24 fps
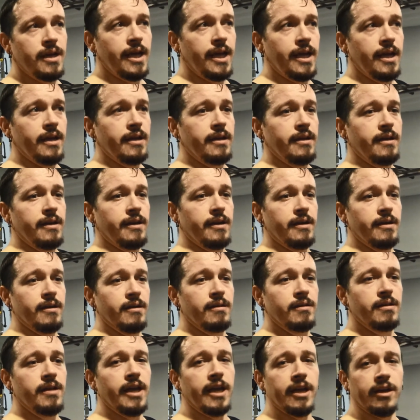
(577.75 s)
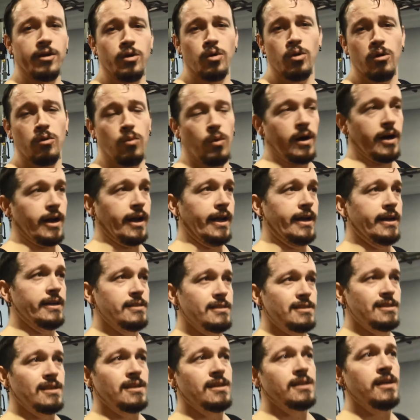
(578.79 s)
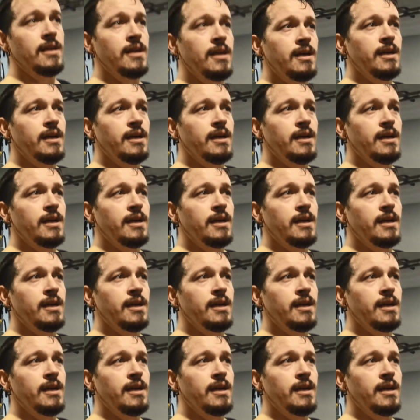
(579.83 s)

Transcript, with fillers: and uh, and core workouts,